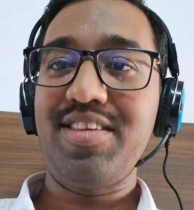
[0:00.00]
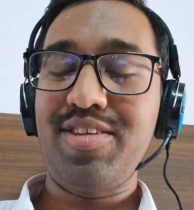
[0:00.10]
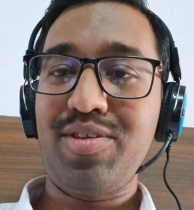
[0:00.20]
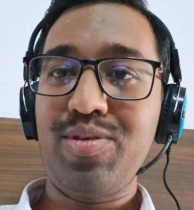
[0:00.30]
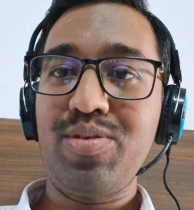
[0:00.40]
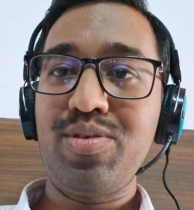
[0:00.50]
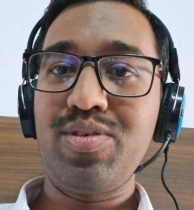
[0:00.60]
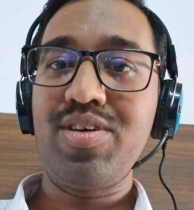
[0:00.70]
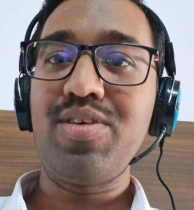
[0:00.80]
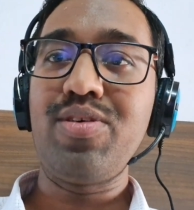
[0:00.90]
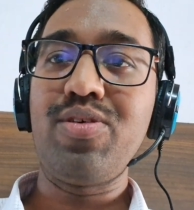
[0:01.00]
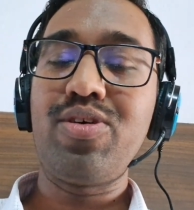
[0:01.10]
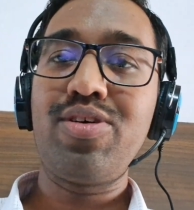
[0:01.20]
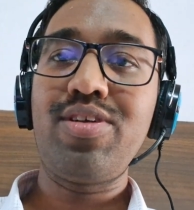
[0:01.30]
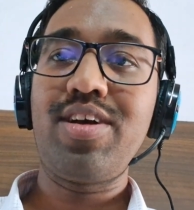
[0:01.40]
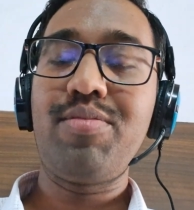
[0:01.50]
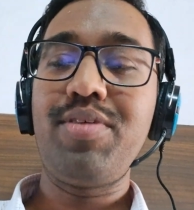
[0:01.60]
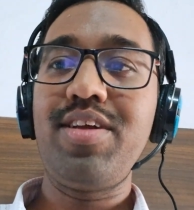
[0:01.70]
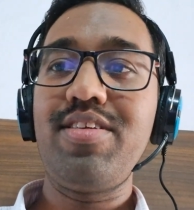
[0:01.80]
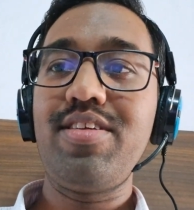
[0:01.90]
So the overall
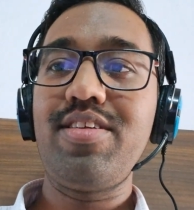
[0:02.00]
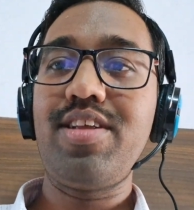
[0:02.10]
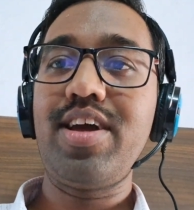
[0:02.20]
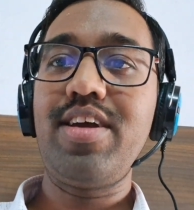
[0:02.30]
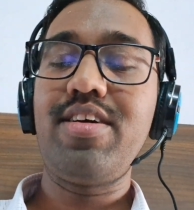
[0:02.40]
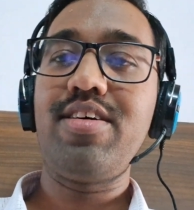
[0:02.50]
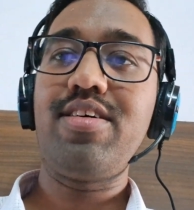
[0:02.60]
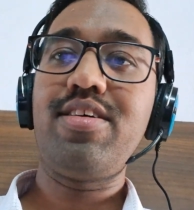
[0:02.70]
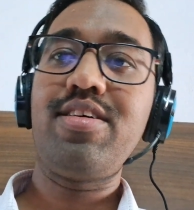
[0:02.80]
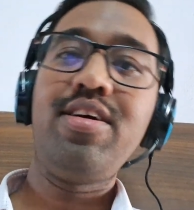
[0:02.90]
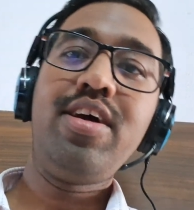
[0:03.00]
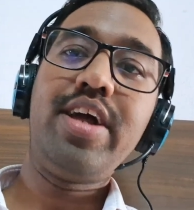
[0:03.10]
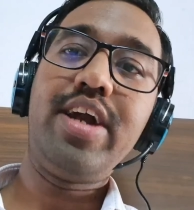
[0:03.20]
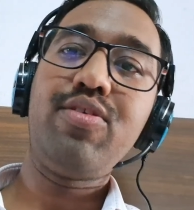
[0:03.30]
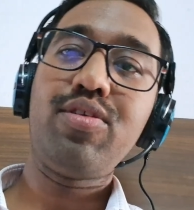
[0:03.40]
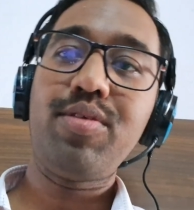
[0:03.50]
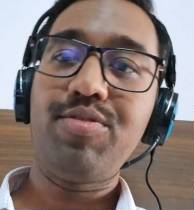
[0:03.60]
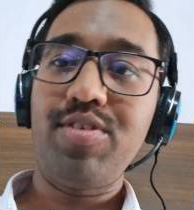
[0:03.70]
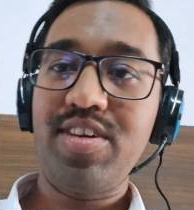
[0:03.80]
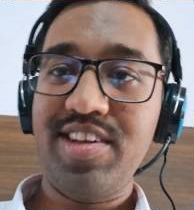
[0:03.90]
experience is like it was my
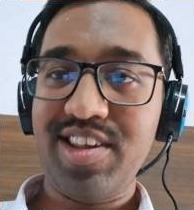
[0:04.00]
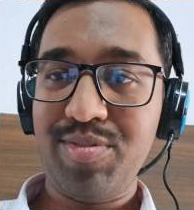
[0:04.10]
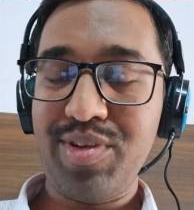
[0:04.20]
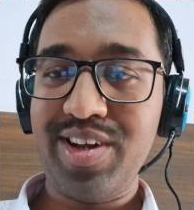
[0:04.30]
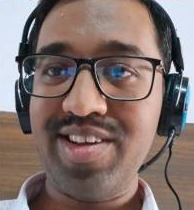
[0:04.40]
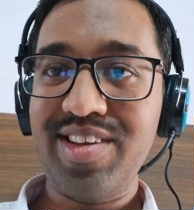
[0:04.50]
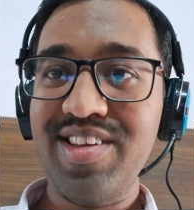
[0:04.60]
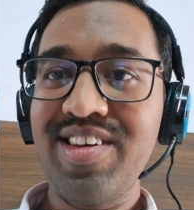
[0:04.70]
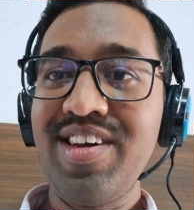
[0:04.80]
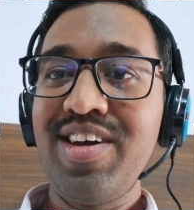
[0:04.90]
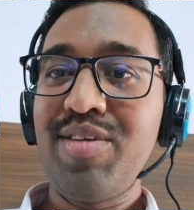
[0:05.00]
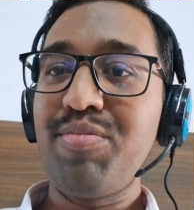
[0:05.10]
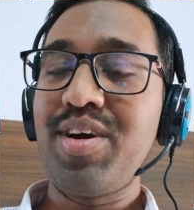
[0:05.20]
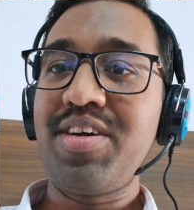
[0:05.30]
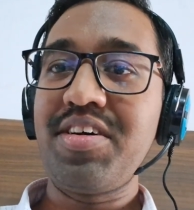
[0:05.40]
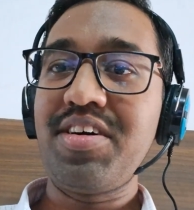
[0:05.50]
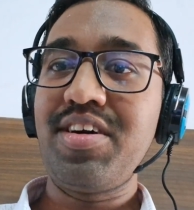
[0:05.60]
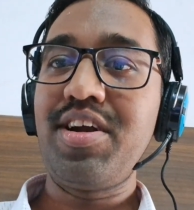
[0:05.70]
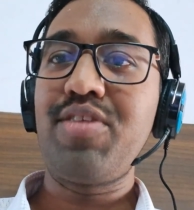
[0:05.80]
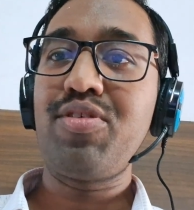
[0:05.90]
first experience, but
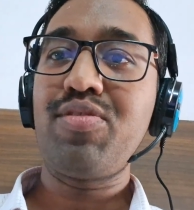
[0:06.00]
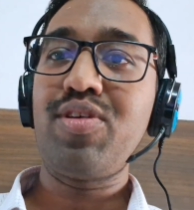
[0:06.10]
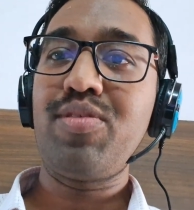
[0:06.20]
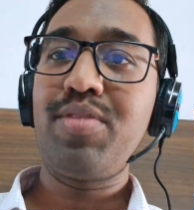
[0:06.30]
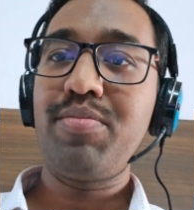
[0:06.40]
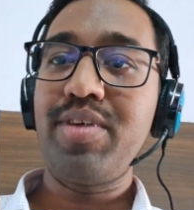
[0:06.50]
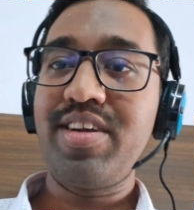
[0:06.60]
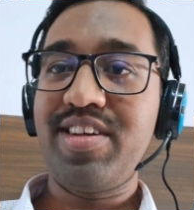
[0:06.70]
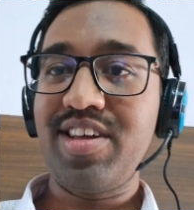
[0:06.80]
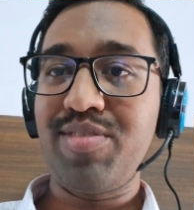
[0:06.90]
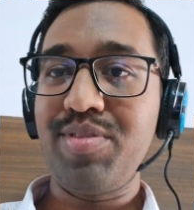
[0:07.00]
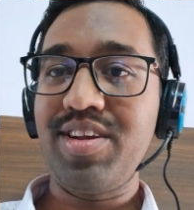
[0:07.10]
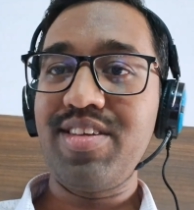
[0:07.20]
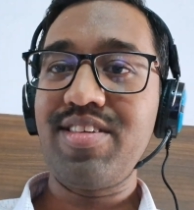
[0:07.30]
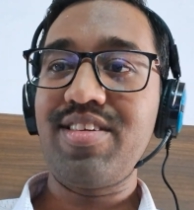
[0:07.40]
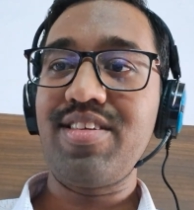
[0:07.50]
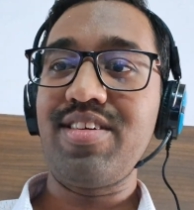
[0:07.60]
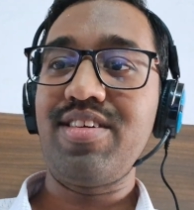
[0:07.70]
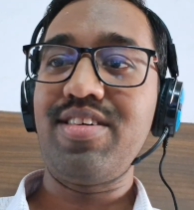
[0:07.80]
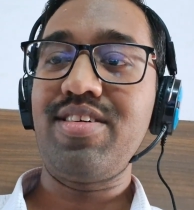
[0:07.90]
it was one of the best experience.
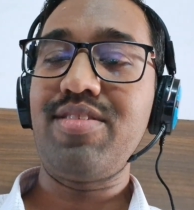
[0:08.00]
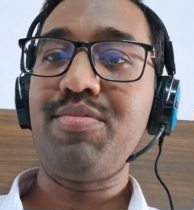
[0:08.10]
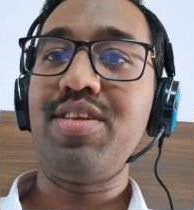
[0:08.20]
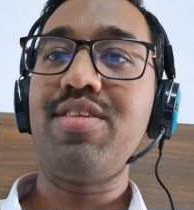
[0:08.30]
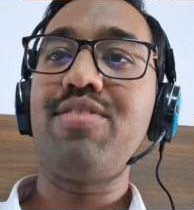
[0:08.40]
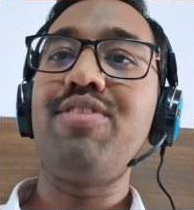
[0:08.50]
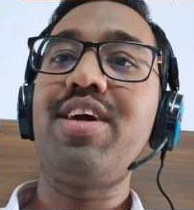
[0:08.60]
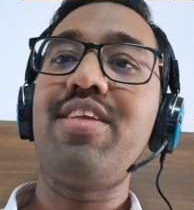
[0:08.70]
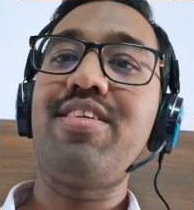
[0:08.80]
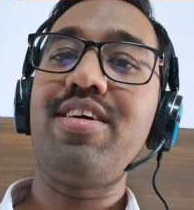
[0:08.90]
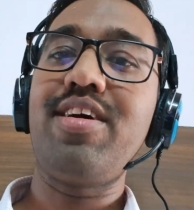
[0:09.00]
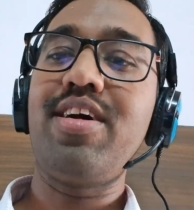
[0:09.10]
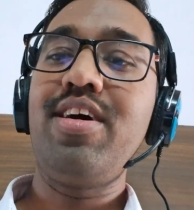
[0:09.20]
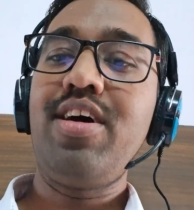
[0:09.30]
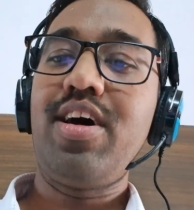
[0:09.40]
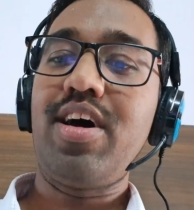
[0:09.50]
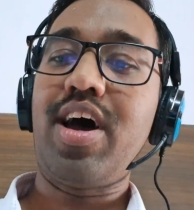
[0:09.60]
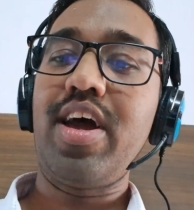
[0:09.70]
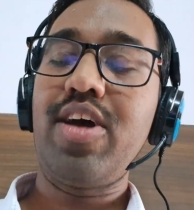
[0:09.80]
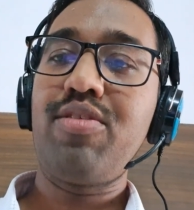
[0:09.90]
Means we can say
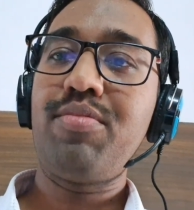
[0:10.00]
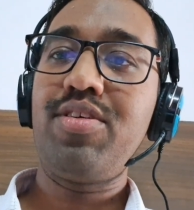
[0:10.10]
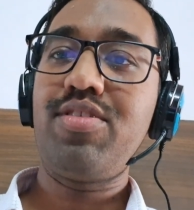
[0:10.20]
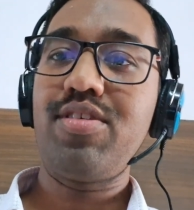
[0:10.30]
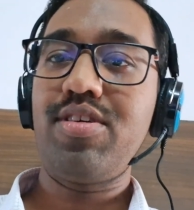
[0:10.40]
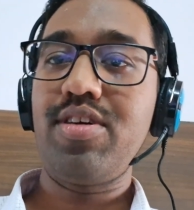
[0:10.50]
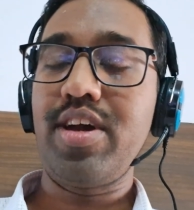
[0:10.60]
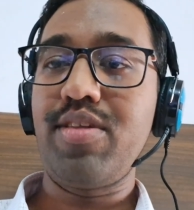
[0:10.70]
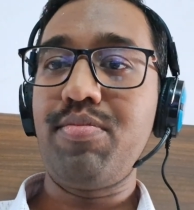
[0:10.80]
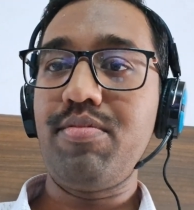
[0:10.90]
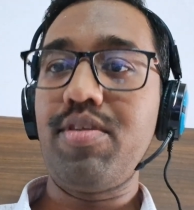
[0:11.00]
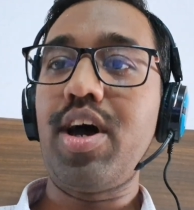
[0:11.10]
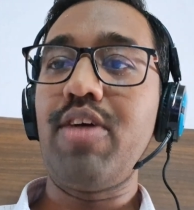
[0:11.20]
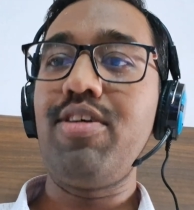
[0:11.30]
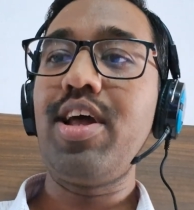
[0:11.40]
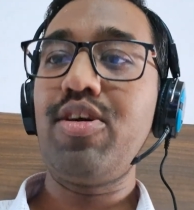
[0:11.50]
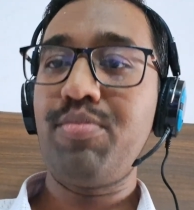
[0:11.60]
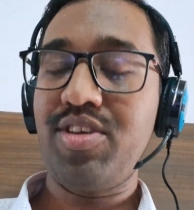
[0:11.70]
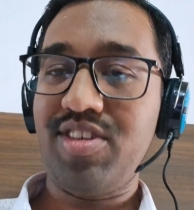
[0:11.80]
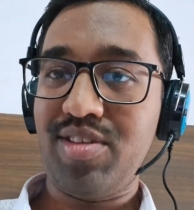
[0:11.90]
I have much experience. I will
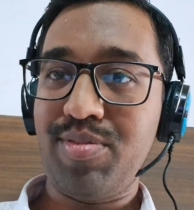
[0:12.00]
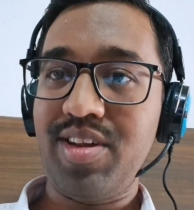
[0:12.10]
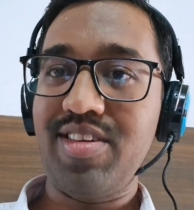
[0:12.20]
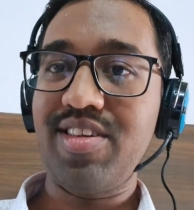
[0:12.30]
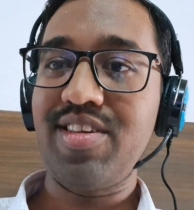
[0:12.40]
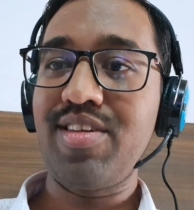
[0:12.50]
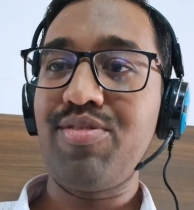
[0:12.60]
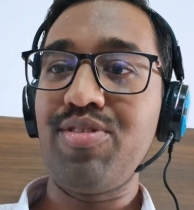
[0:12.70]
have much experiences in the